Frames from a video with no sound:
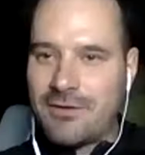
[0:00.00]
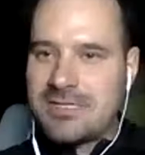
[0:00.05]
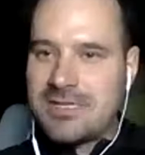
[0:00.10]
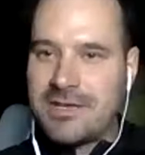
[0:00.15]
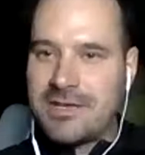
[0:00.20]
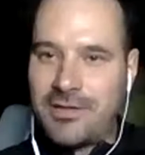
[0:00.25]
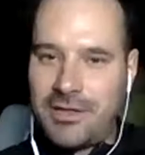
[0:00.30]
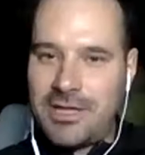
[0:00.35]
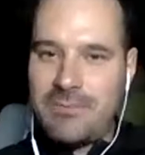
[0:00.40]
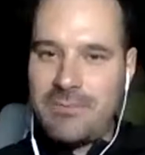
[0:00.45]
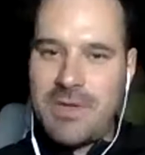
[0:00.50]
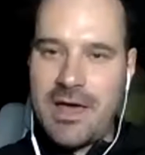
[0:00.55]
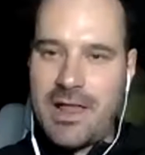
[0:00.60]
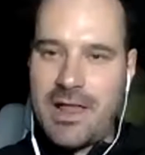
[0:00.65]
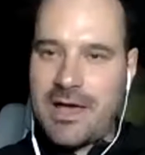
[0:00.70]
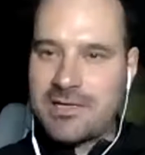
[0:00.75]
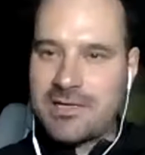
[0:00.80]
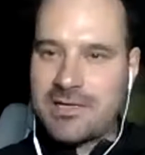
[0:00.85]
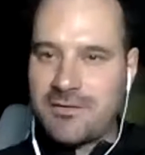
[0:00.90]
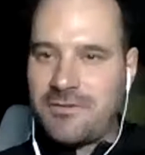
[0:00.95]
Every single
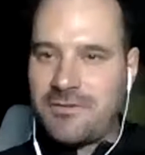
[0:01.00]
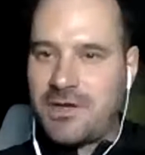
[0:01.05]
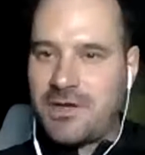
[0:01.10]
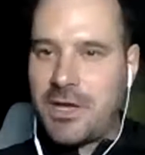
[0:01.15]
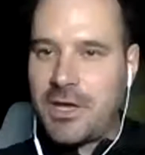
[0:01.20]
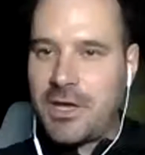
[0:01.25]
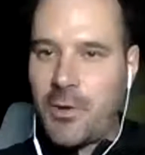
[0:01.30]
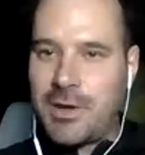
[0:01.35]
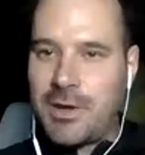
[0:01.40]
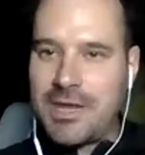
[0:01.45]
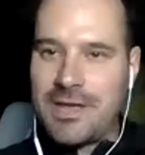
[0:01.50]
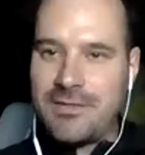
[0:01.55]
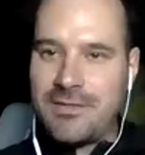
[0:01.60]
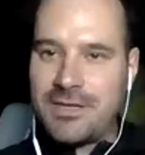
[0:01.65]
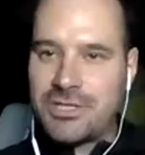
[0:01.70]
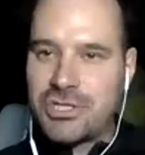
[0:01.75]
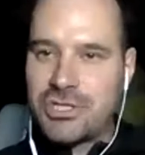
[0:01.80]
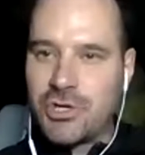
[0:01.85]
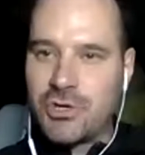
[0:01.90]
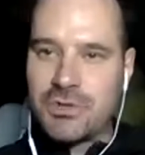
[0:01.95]
email has a video
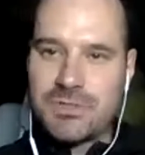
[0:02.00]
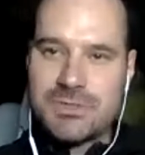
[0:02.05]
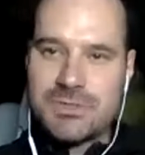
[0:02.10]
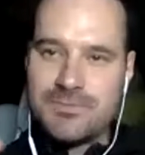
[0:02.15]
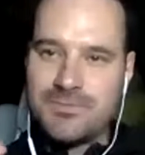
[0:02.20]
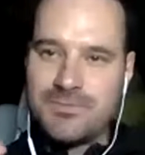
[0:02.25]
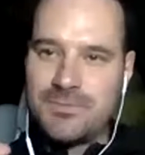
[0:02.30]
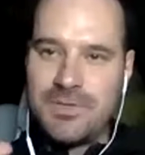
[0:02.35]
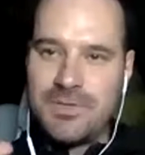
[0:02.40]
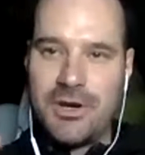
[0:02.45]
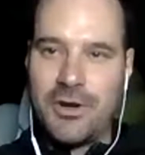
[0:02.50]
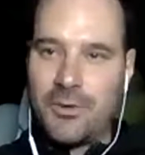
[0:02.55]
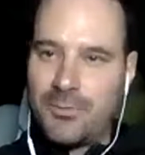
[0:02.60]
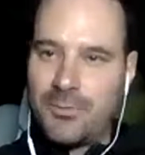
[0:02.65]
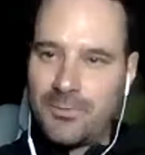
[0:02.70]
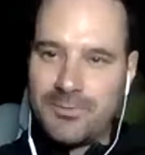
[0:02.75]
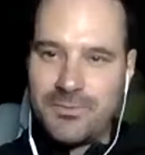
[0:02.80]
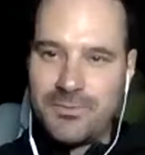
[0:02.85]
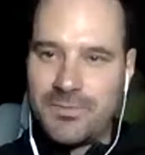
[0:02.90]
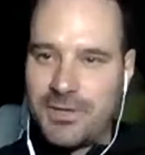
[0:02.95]
in it that shows you
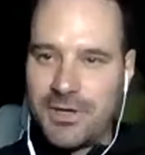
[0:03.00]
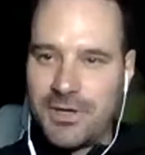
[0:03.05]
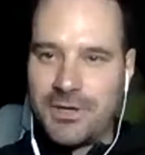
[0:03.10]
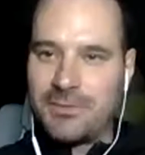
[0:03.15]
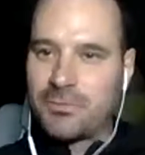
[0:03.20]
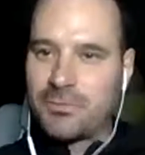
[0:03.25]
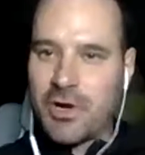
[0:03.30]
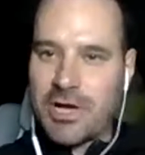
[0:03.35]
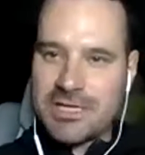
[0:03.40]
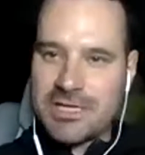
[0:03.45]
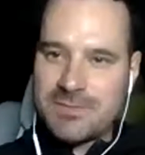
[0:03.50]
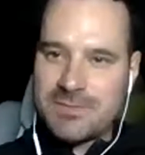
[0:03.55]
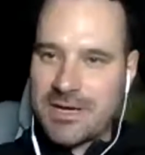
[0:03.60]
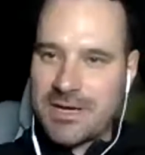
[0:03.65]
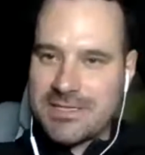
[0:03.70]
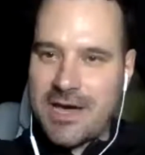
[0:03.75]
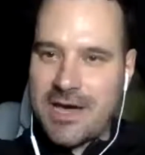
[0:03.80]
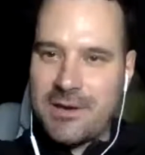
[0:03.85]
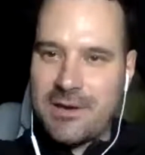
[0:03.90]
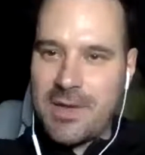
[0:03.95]
know the
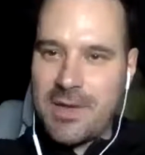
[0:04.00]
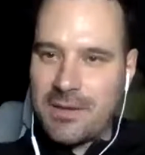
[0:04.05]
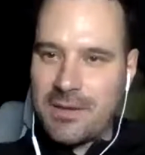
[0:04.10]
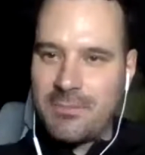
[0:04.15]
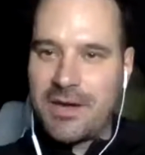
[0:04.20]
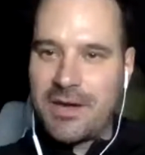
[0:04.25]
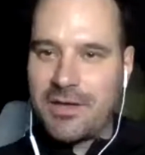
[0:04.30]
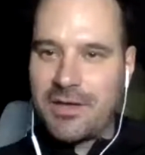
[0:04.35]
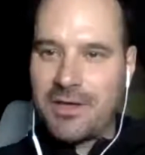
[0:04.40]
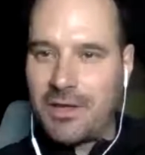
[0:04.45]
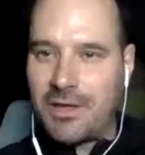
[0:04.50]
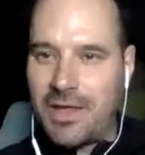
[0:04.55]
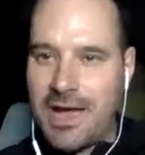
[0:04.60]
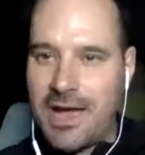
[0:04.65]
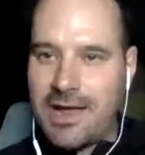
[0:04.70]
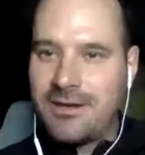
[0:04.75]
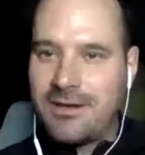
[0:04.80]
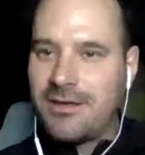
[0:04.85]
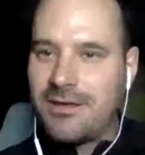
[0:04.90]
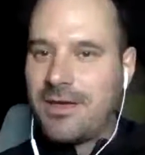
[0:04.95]
prospect how to make money
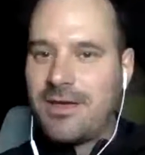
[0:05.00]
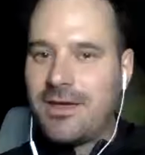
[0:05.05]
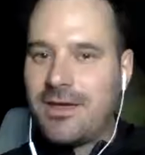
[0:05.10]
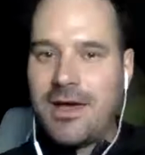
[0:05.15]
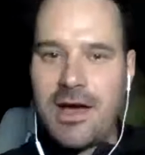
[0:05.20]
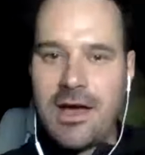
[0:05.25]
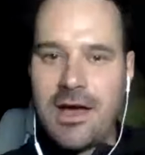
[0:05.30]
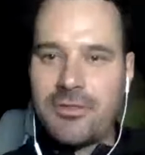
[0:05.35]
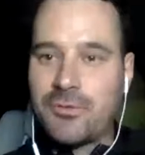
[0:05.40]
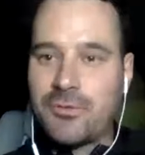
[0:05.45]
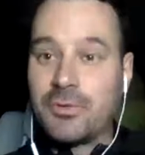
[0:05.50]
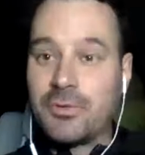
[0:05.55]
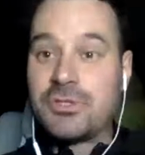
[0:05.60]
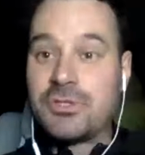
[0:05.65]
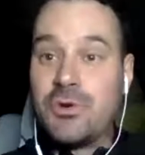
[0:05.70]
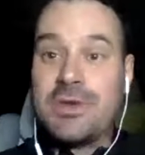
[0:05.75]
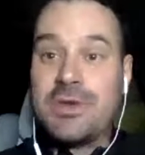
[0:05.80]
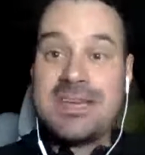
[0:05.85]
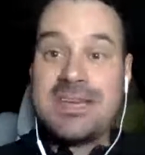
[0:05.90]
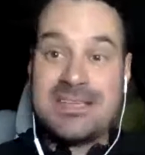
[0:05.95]
online uh,
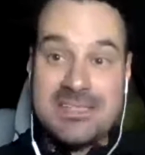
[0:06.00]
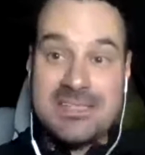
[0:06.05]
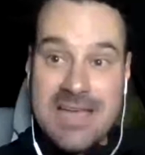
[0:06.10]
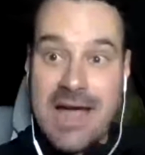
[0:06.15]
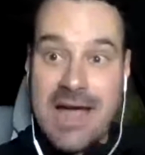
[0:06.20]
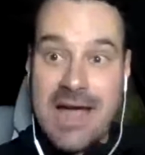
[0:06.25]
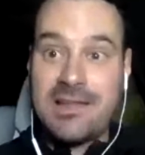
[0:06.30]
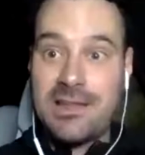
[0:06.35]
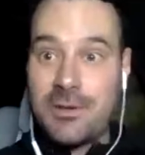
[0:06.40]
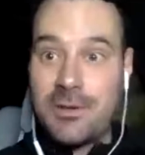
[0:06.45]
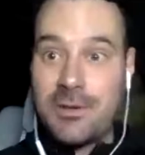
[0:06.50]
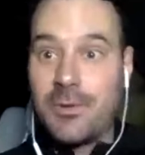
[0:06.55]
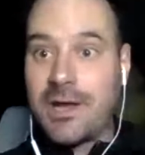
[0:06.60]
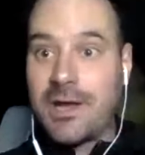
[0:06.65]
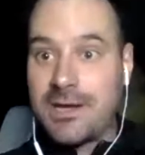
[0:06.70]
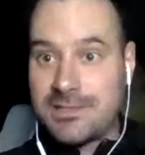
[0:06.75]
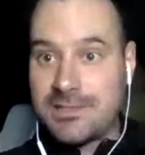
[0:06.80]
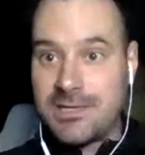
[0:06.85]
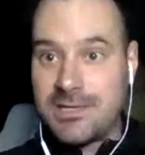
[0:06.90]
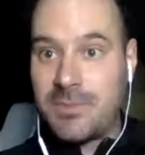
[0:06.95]
through doing exactly
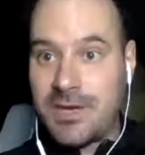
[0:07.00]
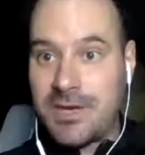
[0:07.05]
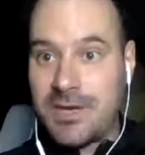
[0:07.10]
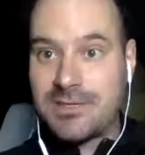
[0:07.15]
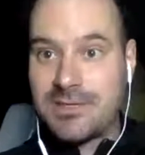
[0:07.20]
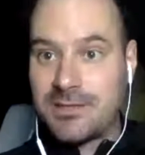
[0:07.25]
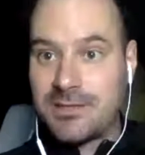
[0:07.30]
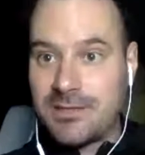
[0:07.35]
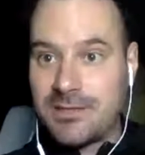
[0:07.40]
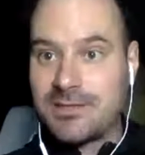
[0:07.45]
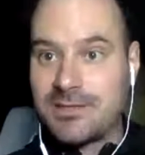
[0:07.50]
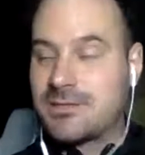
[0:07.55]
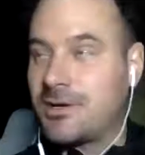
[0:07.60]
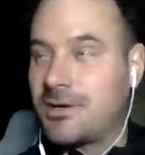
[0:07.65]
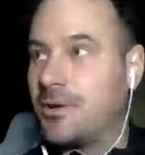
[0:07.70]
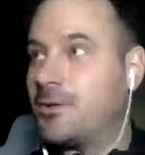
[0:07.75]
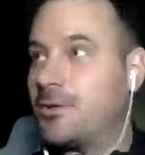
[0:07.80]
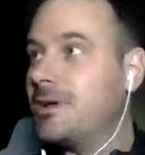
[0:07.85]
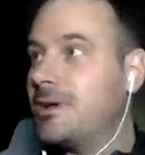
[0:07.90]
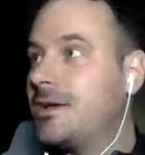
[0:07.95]
what I did basically.
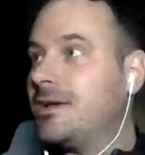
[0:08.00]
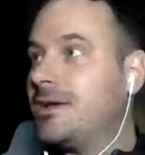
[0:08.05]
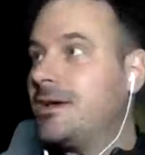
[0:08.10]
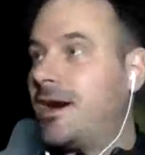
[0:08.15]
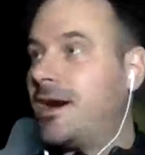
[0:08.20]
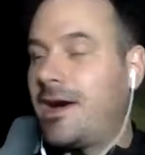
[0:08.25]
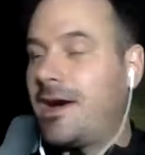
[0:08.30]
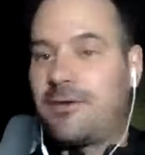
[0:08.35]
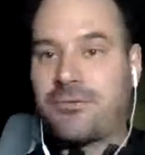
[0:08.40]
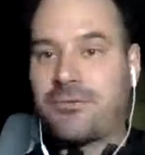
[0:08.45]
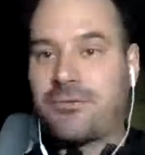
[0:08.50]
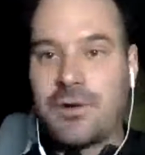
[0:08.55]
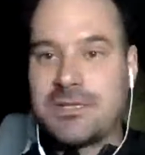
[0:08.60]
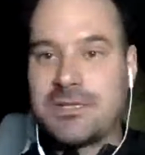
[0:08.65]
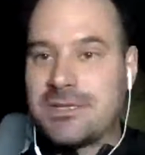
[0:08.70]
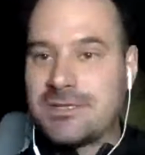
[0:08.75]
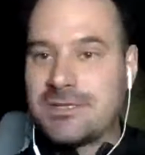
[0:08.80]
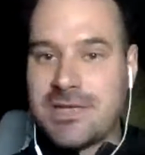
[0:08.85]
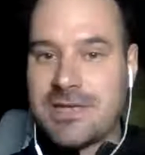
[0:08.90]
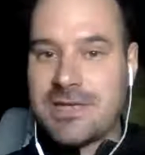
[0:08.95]
So uh,
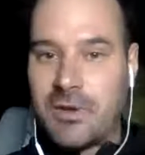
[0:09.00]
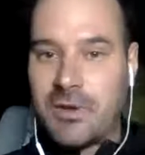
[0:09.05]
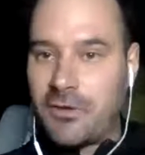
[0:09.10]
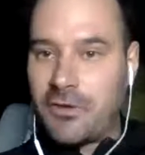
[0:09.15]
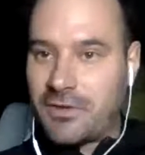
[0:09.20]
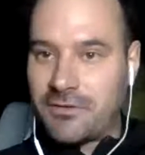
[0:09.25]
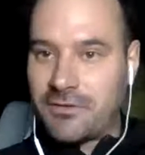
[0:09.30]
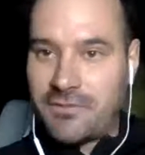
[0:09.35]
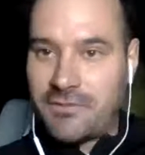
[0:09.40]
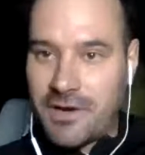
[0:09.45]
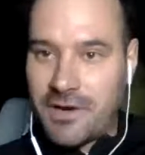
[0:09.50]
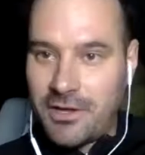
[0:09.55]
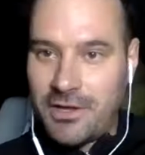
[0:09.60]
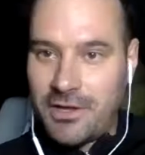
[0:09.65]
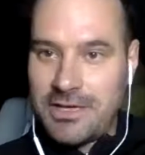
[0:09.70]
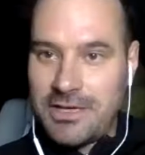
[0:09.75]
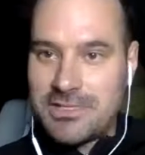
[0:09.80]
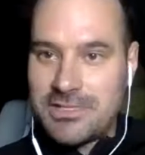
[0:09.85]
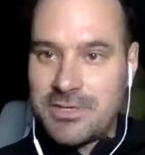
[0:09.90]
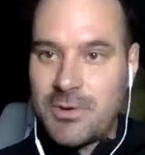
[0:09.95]
for instance, I built a
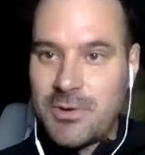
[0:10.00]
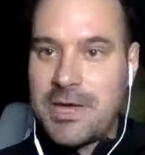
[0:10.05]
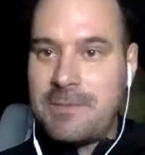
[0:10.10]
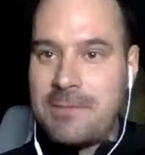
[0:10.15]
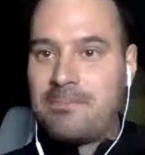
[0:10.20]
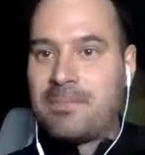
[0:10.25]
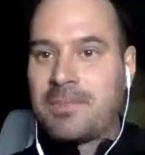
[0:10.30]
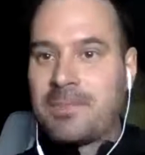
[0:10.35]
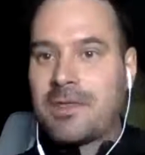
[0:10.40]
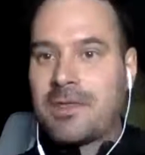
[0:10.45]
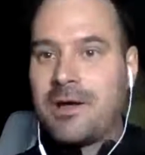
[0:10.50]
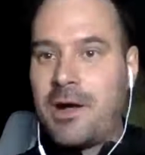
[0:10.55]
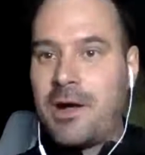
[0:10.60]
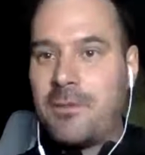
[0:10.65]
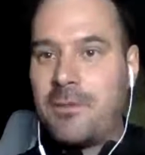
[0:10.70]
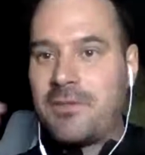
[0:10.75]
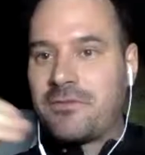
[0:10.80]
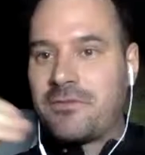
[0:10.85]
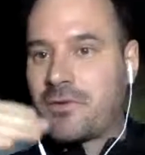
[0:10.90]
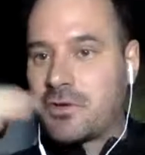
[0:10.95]
funnel into it
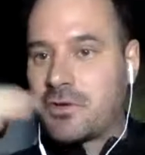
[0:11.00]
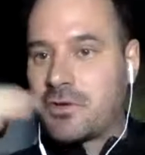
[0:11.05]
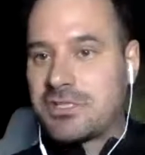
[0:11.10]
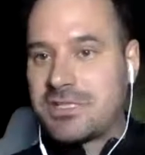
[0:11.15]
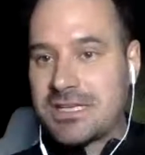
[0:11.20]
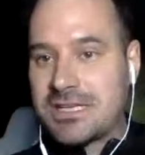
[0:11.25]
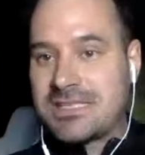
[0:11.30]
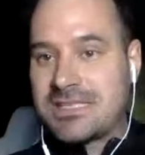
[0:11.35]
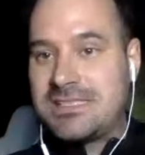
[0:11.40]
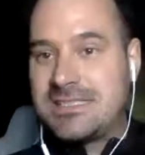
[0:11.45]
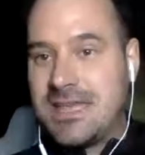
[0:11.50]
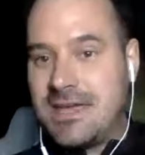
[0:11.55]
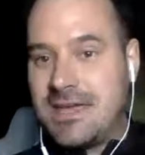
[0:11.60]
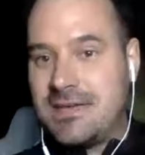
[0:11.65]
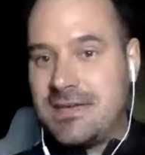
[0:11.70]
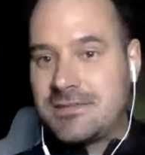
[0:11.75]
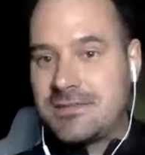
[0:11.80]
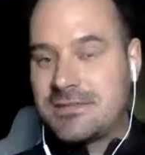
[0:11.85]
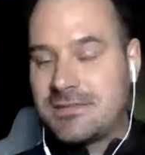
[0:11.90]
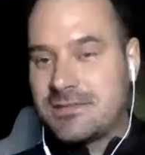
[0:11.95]
um, the first six
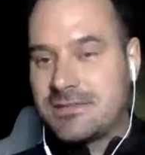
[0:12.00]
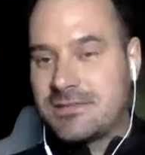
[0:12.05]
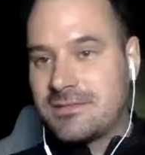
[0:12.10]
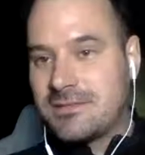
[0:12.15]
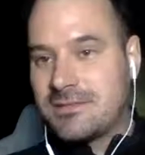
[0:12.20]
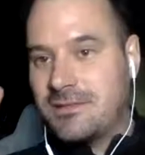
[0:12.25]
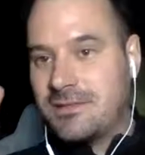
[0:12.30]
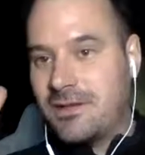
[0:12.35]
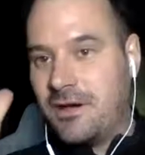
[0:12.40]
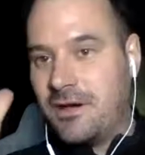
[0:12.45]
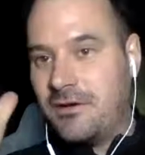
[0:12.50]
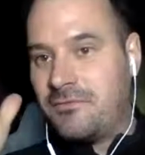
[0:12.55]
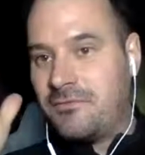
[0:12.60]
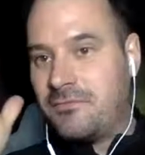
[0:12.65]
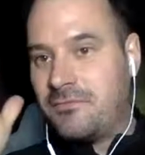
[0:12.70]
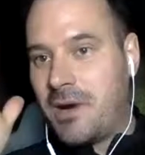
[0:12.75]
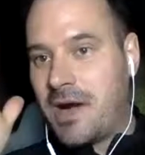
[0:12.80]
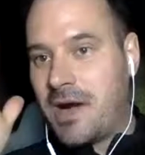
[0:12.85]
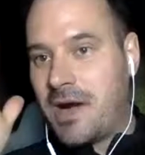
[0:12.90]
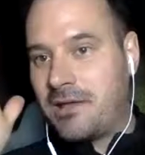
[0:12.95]
days of
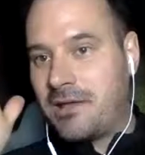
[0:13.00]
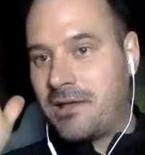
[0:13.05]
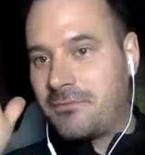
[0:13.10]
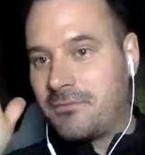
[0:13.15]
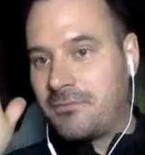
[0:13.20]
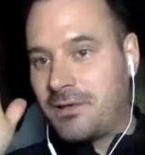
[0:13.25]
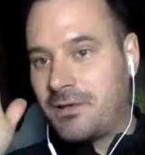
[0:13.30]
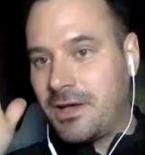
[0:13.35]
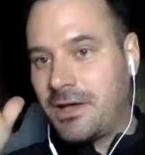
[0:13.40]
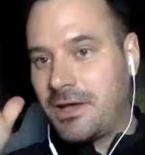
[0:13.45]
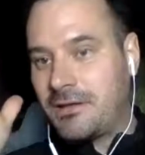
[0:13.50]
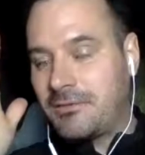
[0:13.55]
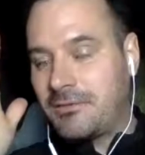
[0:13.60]
my uh,